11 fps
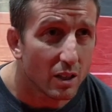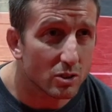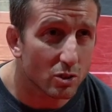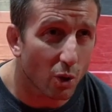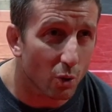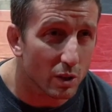
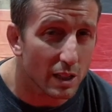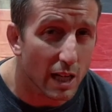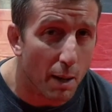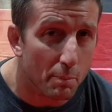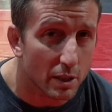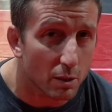totally
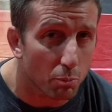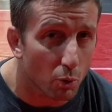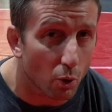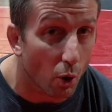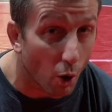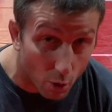
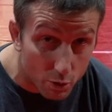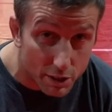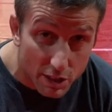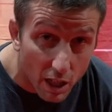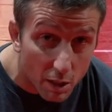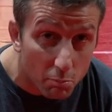applicable all the
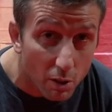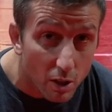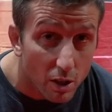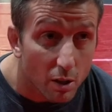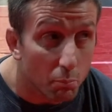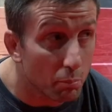time.
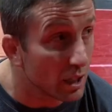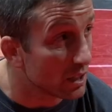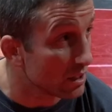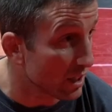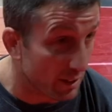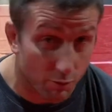But
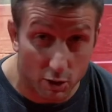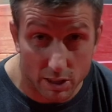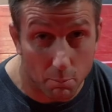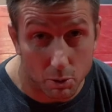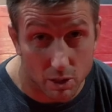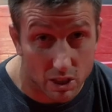like, for
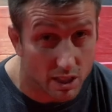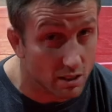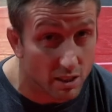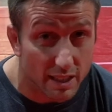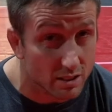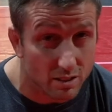example, the single
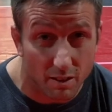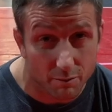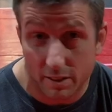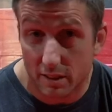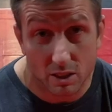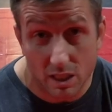leg stuff,
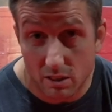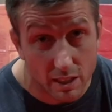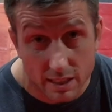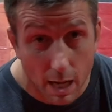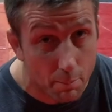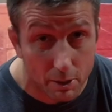single legs
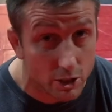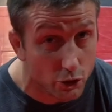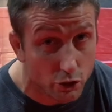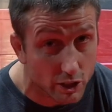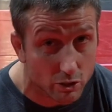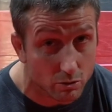happen in
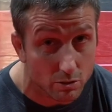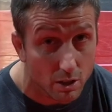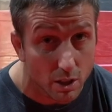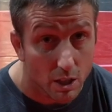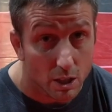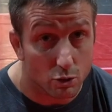jujitsu.
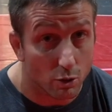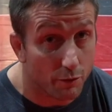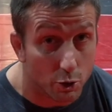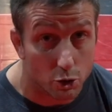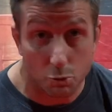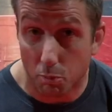So if you're
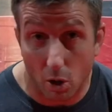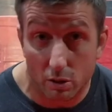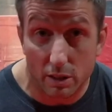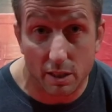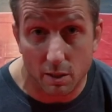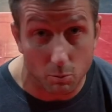
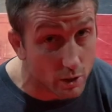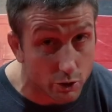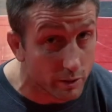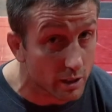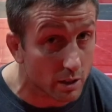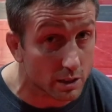sprawling and
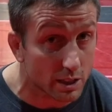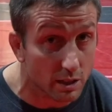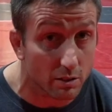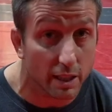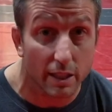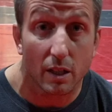whizzing on a single
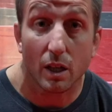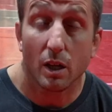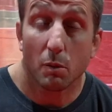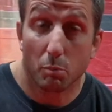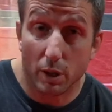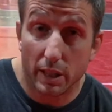leg,
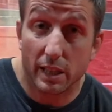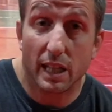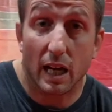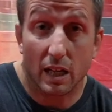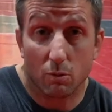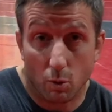put in
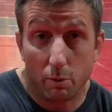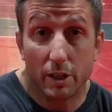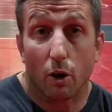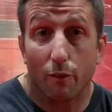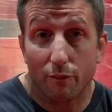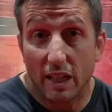that, what we
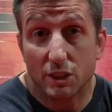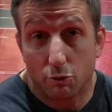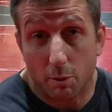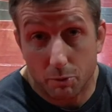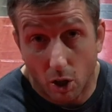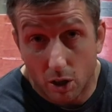call vice grip
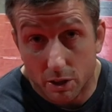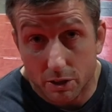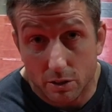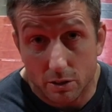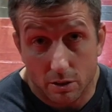Darce